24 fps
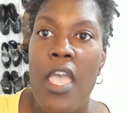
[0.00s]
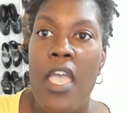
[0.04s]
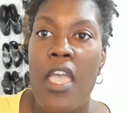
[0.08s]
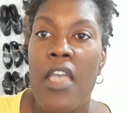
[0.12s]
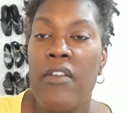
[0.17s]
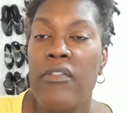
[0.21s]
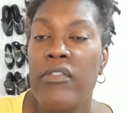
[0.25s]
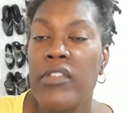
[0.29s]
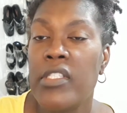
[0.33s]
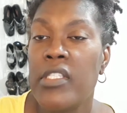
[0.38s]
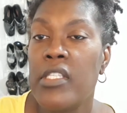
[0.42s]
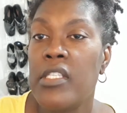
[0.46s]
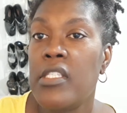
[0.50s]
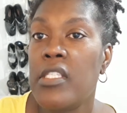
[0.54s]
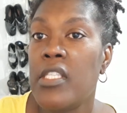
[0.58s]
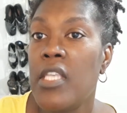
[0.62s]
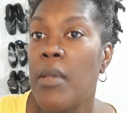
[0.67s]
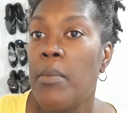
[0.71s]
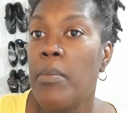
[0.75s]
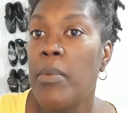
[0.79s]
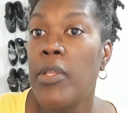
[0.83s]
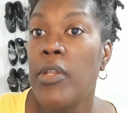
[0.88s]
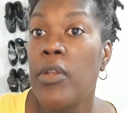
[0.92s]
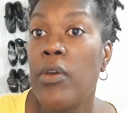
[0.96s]
Ever since
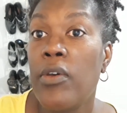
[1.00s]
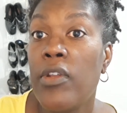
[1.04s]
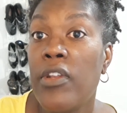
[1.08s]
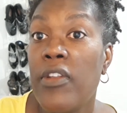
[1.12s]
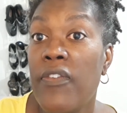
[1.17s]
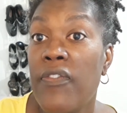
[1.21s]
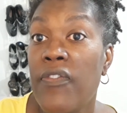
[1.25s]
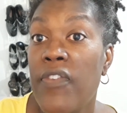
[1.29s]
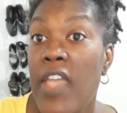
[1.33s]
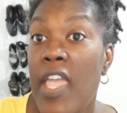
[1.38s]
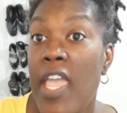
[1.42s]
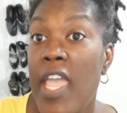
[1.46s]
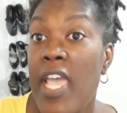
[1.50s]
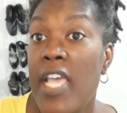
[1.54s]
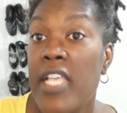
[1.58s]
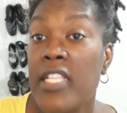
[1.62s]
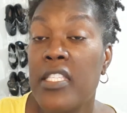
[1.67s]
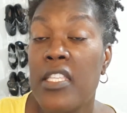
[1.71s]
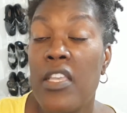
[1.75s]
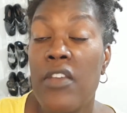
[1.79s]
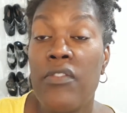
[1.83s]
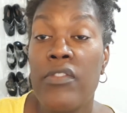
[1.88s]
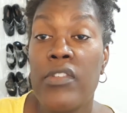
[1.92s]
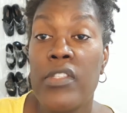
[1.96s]
I've been on the
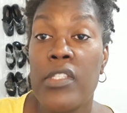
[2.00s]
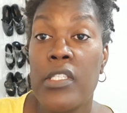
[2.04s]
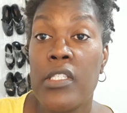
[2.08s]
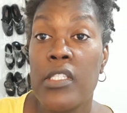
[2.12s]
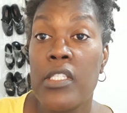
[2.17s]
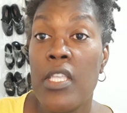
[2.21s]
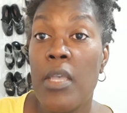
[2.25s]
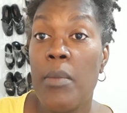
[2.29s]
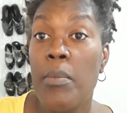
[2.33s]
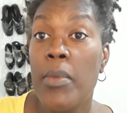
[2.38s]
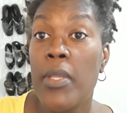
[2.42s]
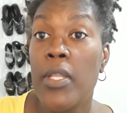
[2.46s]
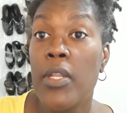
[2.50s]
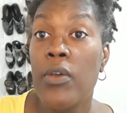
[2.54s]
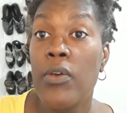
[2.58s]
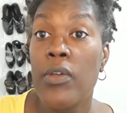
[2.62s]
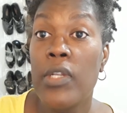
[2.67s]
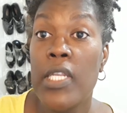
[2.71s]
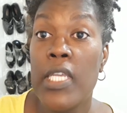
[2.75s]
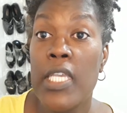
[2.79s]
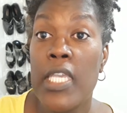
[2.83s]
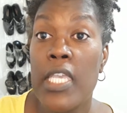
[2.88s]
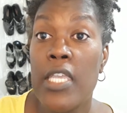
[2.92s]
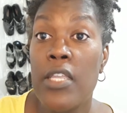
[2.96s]
fast, ever since I've been
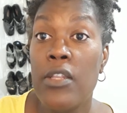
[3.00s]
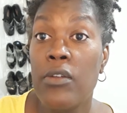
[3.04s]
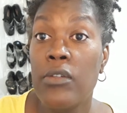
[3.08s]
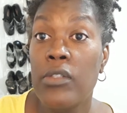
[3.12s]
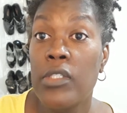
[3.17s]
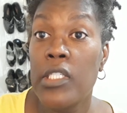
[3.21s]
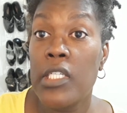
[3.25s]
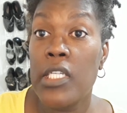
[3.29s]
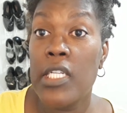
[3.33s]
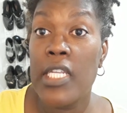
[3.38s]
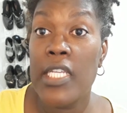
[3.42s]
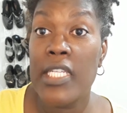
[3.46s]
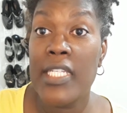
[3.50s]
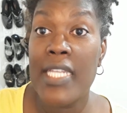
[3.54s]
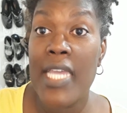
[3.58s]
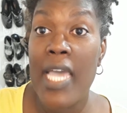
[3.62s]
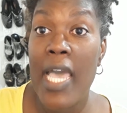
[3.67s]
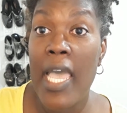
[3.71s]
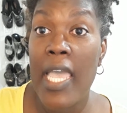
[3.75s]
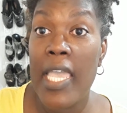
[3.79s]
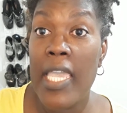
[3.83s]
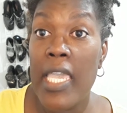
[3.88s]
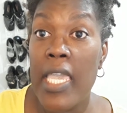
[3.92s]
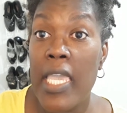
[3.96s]
on the ketogenic
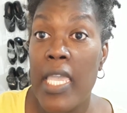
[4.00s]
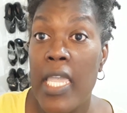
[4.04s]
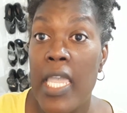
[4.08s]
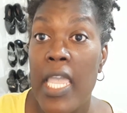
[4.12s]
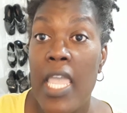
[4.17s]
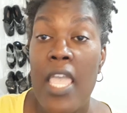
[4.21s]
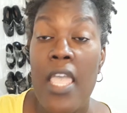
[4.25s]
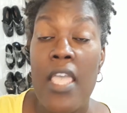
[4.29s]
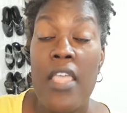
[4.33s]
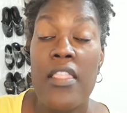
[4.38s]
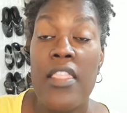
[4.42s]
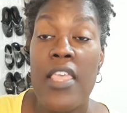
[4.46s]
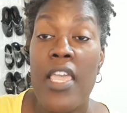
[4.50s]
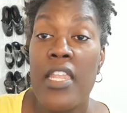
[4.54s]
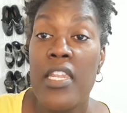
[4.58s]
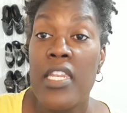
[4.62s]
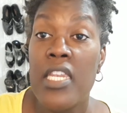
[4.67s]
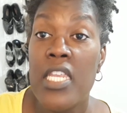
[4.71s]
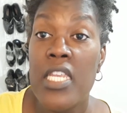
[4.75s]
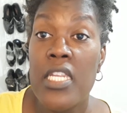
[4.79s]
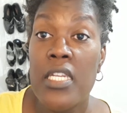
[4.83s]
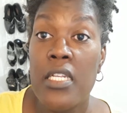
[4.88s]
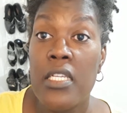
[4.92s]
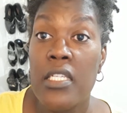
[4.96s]
diet, that
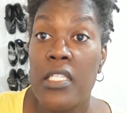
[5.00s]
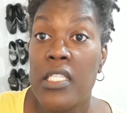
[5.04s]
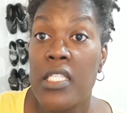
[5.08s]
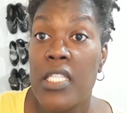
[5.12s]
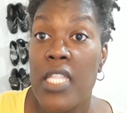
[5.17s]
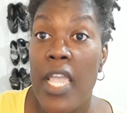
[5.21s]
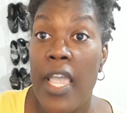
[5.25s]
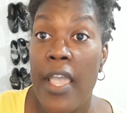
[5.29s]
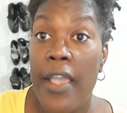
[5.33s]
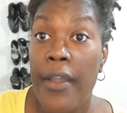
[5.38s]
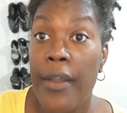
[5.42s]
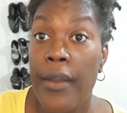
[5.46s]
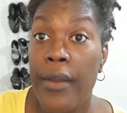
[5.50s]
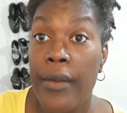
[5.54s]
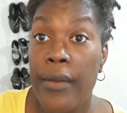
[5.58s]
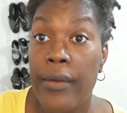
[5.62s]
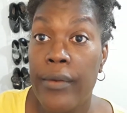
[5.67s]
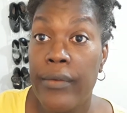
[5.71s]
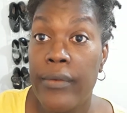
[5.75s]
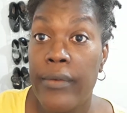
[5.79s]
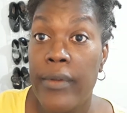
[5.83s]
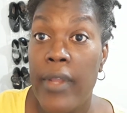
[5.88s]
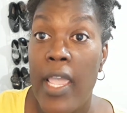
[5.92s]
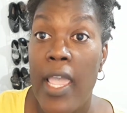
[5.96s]
knee does not
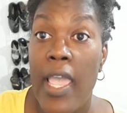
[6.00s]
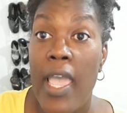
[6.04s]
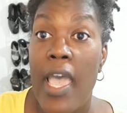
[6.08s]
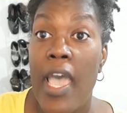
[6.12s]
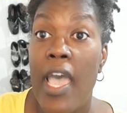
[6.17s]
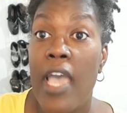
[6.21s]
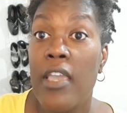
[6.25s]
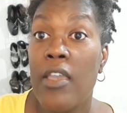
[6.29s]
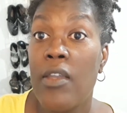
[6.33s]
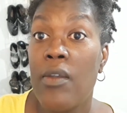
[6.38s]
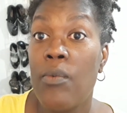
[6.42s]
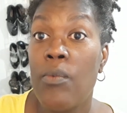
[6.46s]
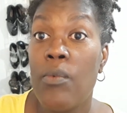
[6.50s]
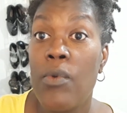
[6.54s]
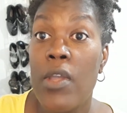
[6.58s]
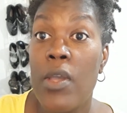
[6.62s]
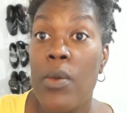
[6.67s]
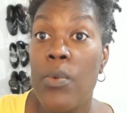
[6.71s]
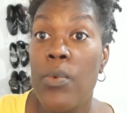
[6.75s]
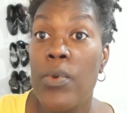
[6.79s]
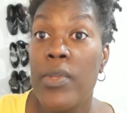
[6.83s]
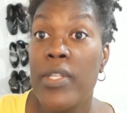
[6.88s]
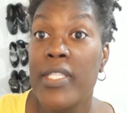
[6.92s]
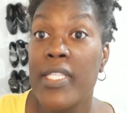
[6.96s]
hurt. I can
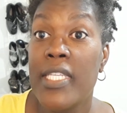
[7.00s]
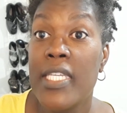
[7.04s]
run with the